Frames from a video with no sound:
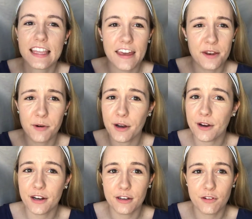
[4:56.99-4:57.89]
And then what you're
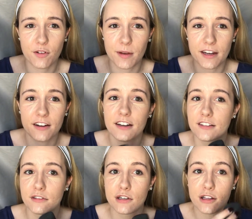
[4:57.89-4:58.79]
going to do from here
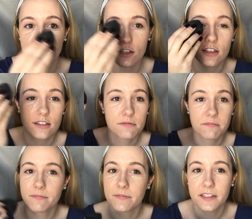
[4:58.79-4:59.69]
is literally just
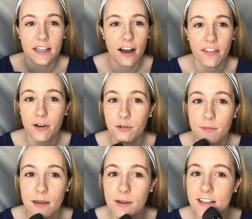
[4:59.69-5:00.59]
dot those
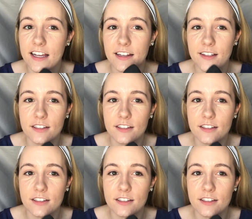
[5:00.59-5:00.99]
babies in.